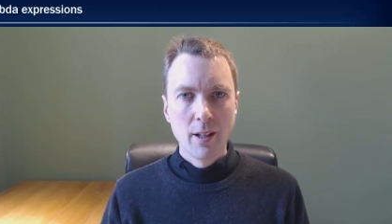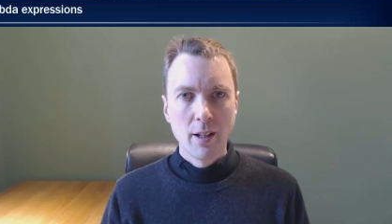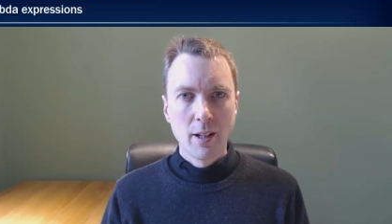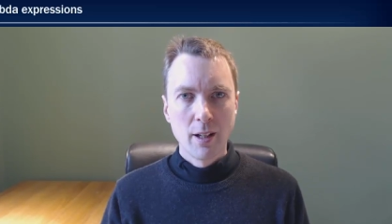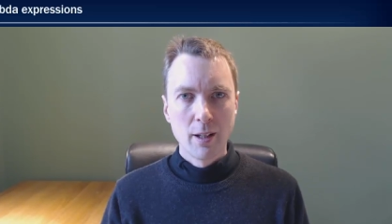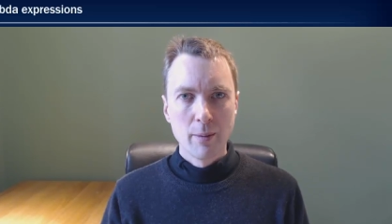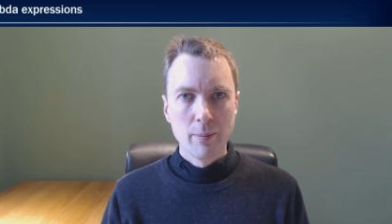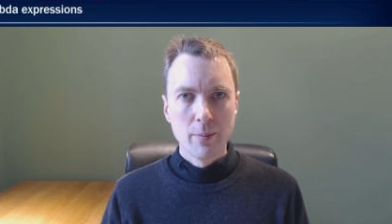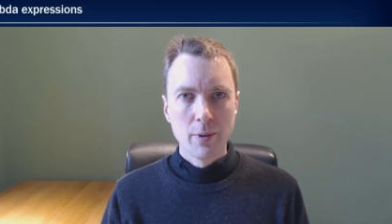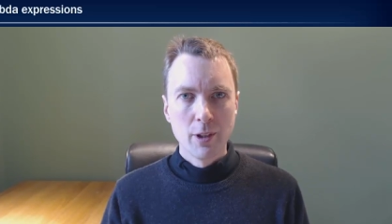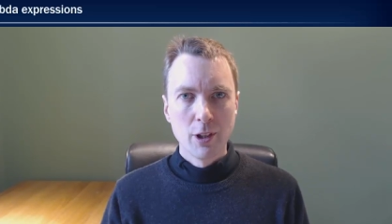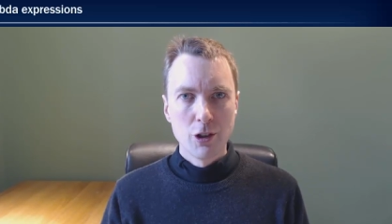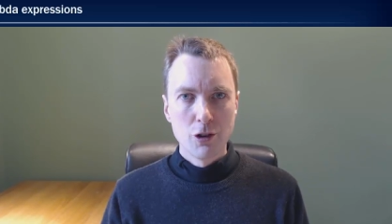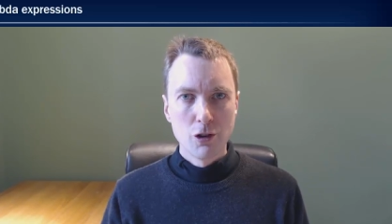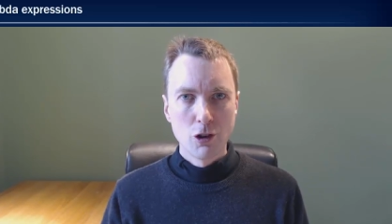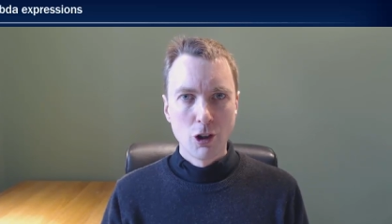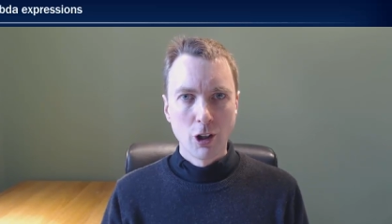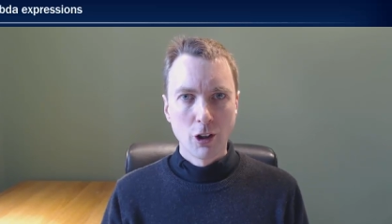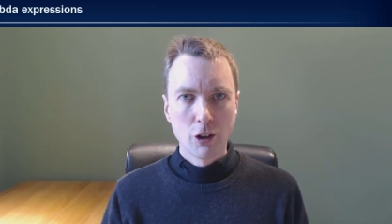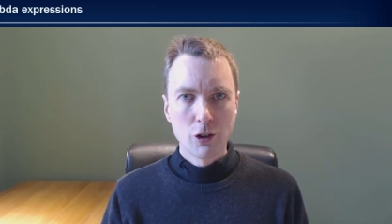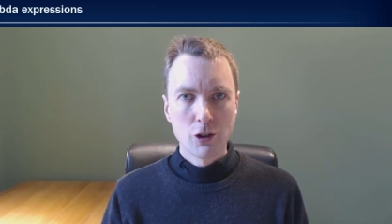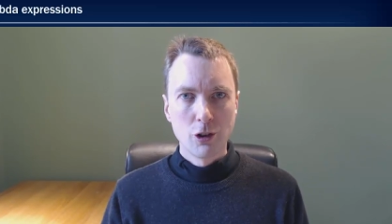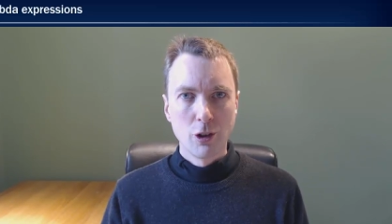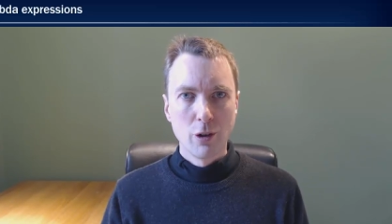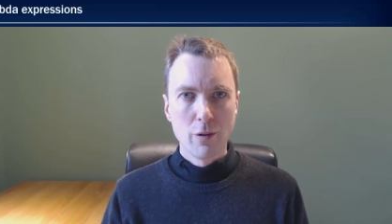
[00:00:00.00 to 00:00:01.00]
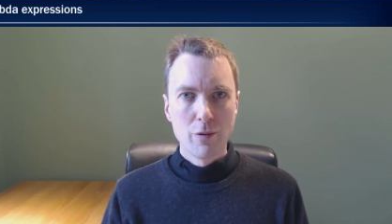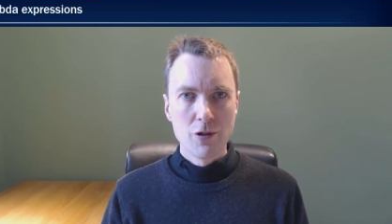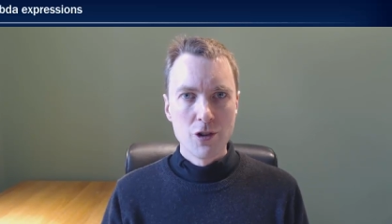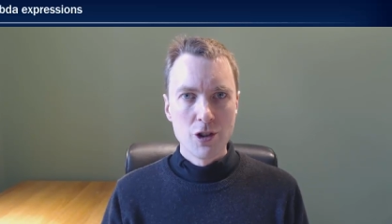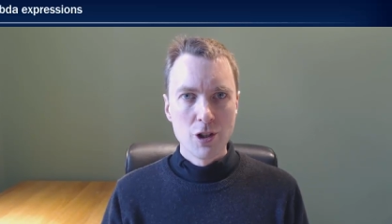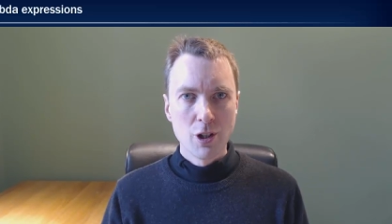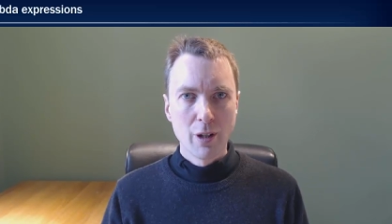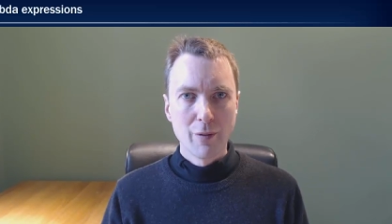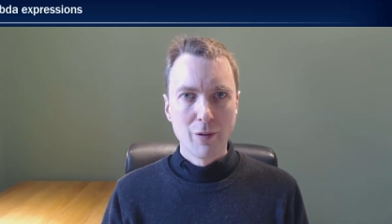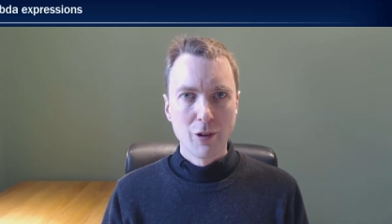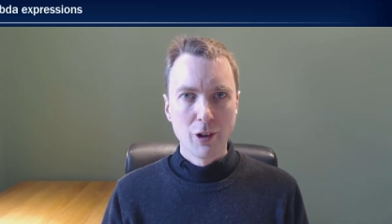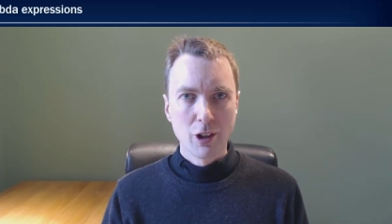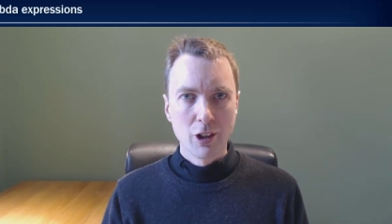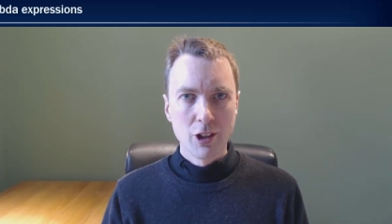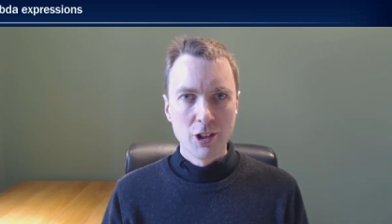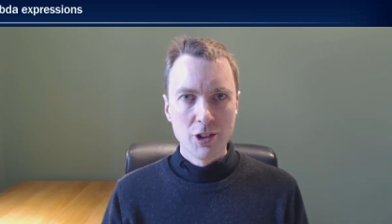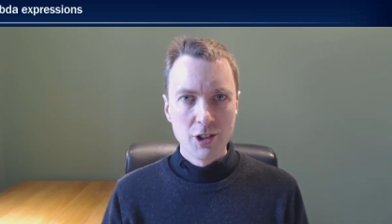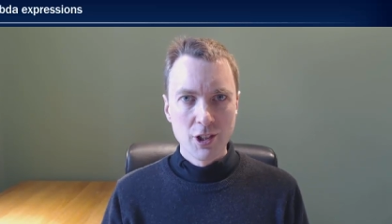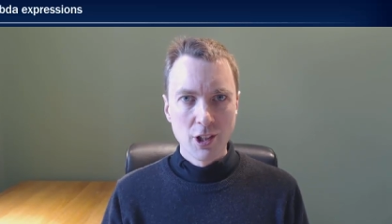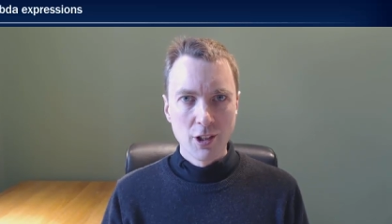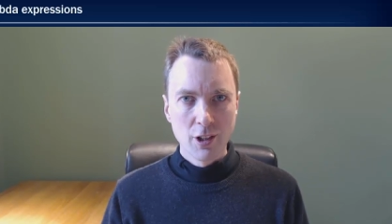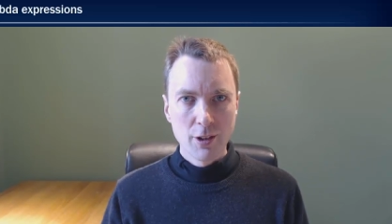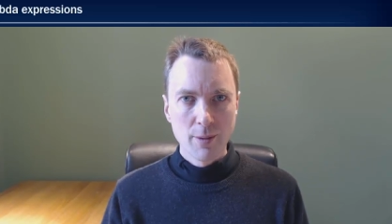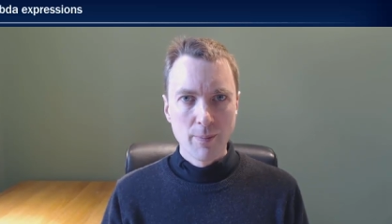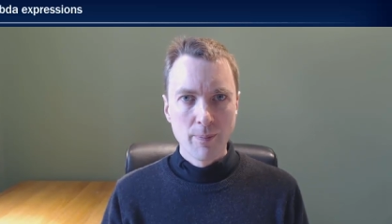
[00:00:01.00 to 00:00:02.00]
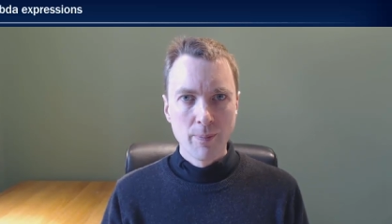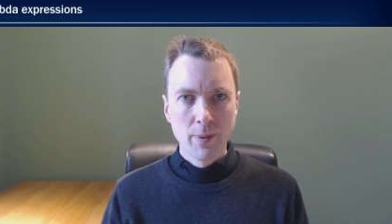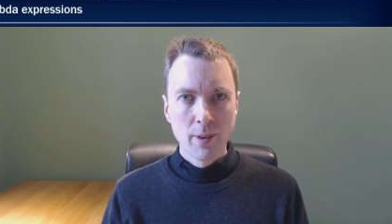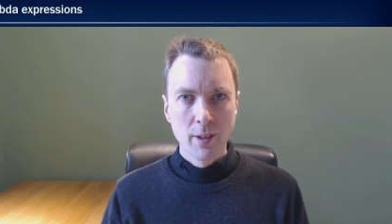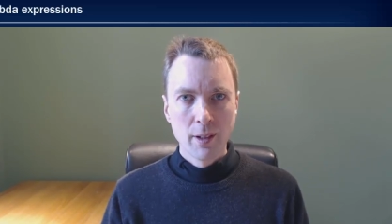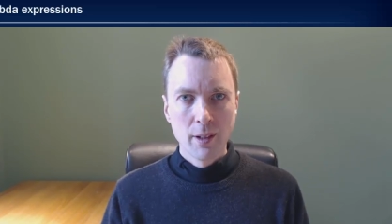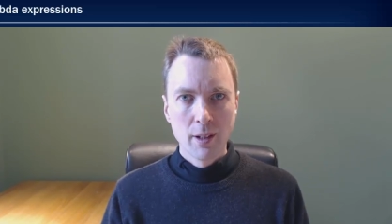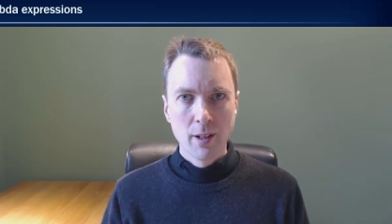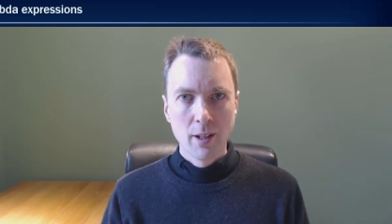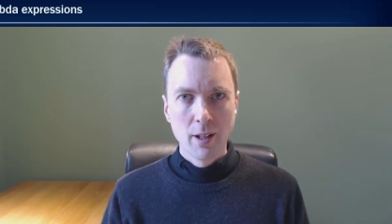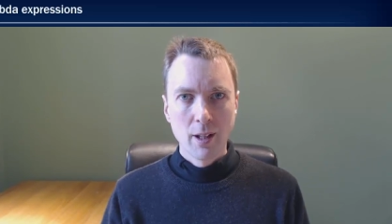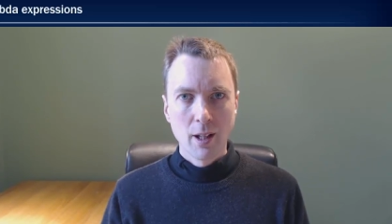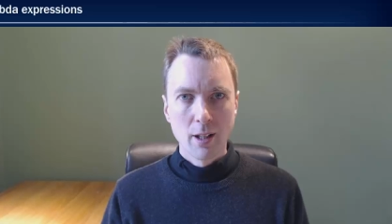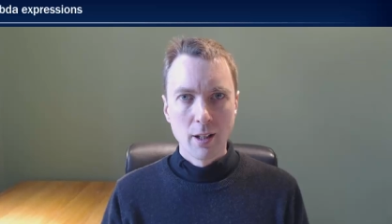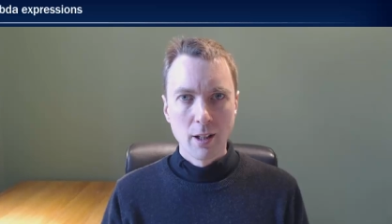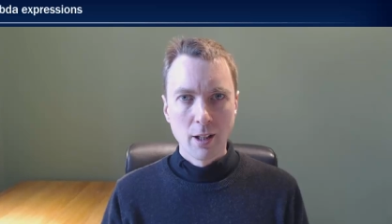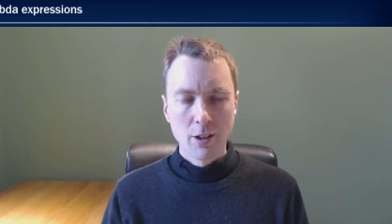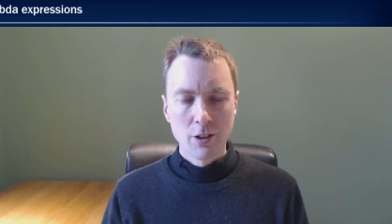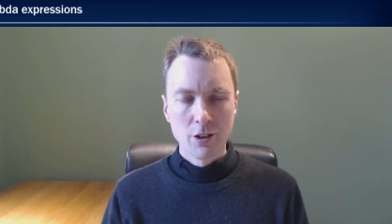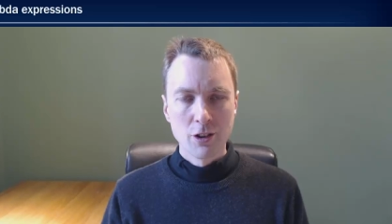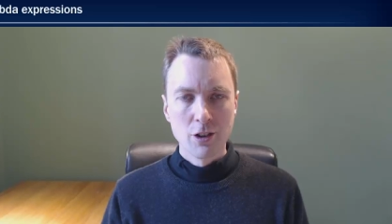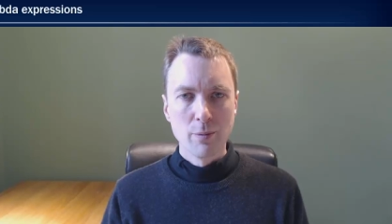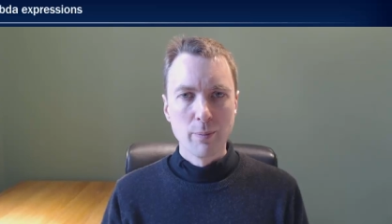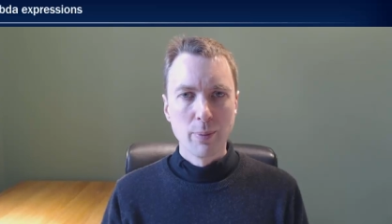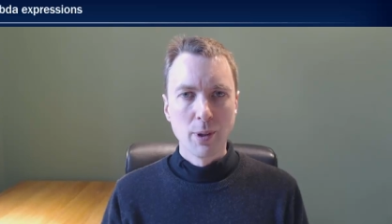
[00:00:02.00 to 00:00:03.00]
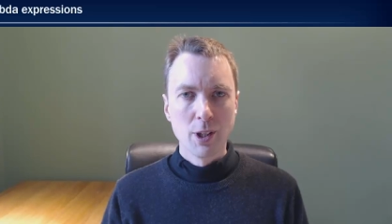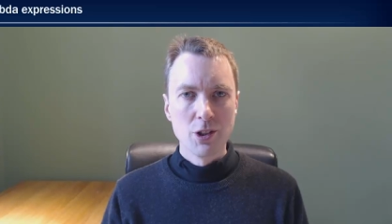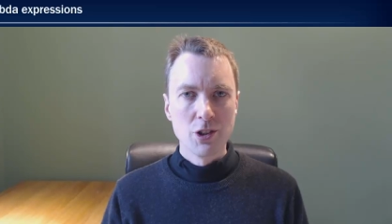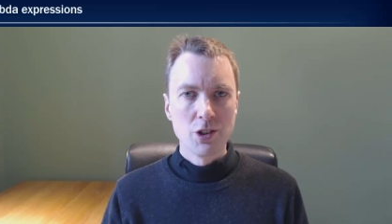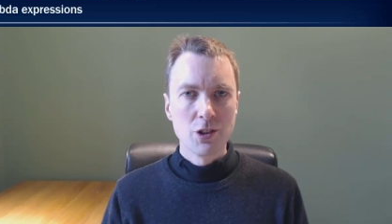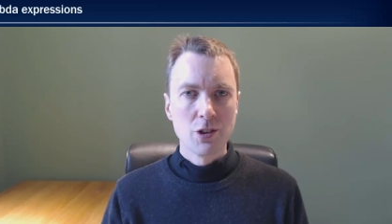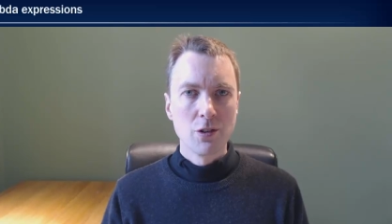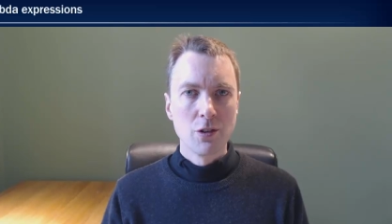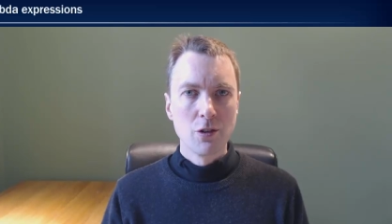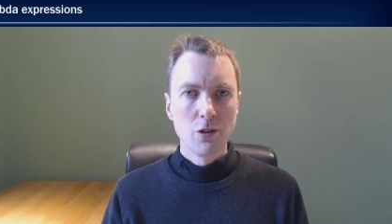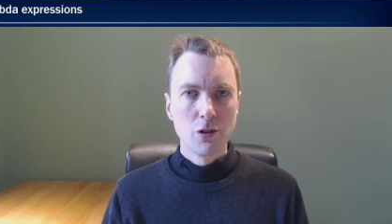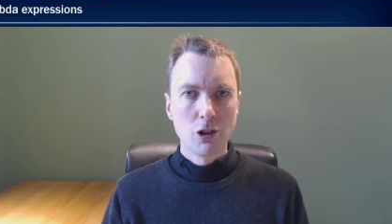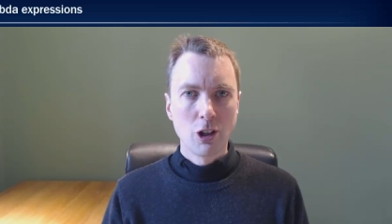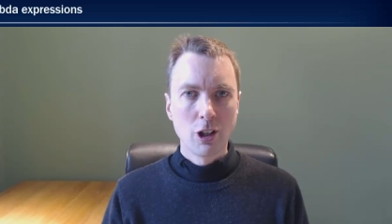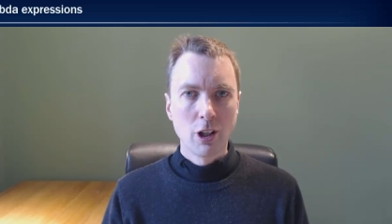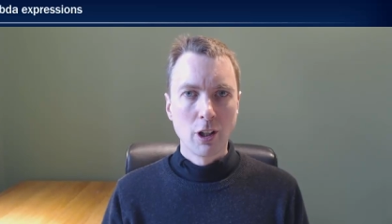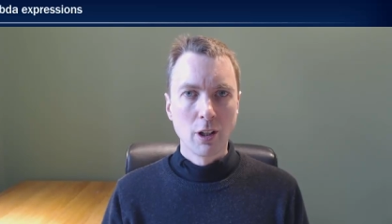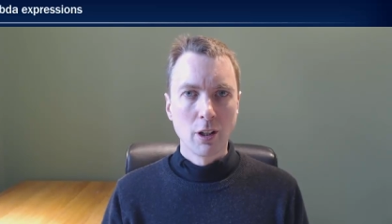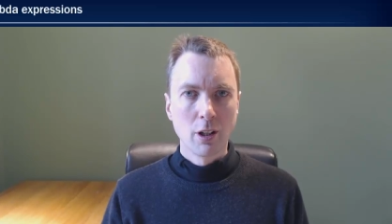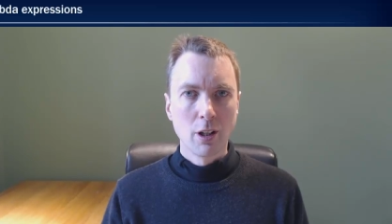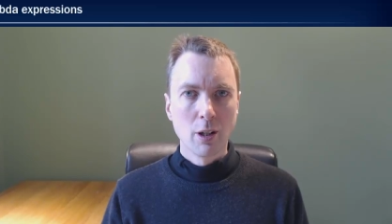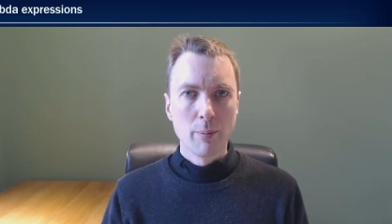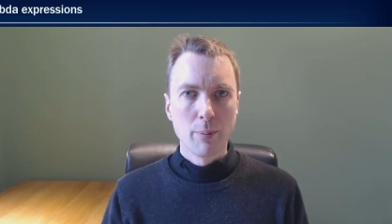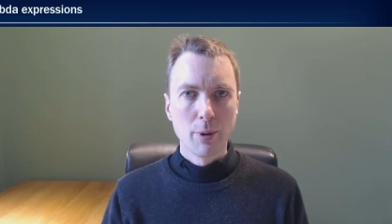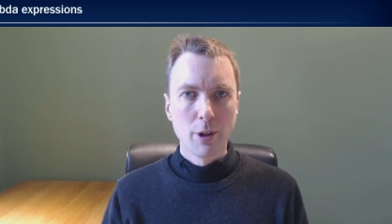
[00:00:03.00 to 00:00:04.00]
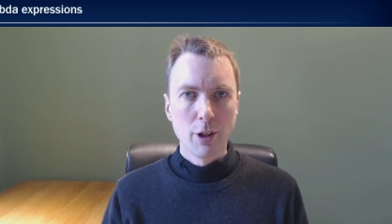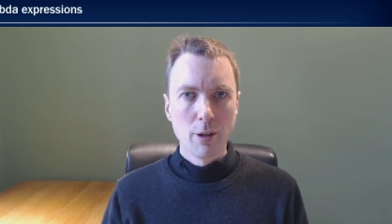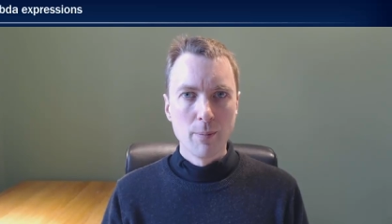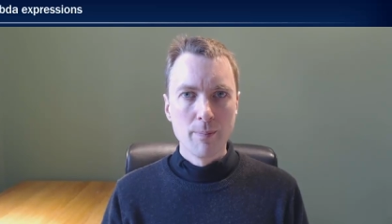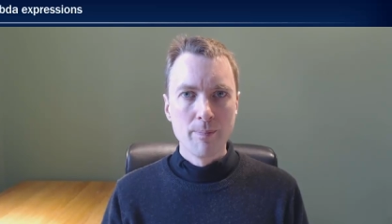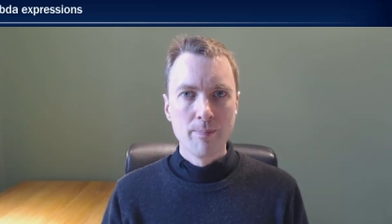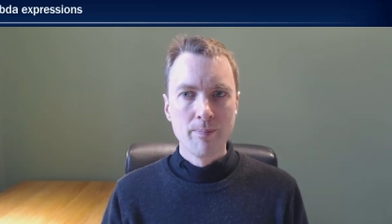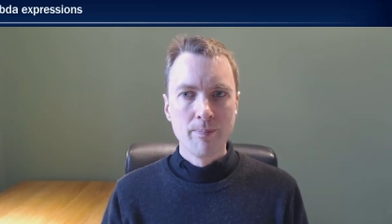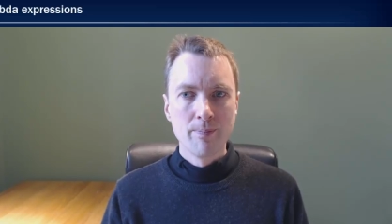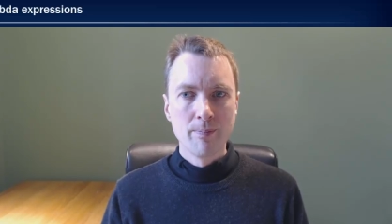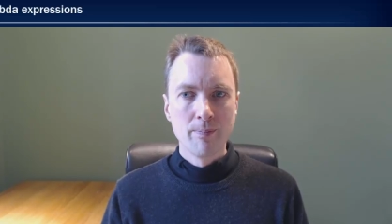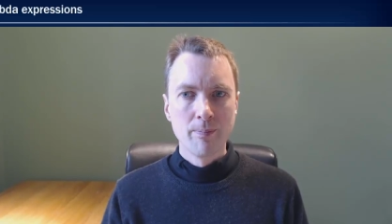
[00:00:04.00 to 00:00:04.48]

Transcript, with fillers: I'm a director of Java Consult, a London-based training company.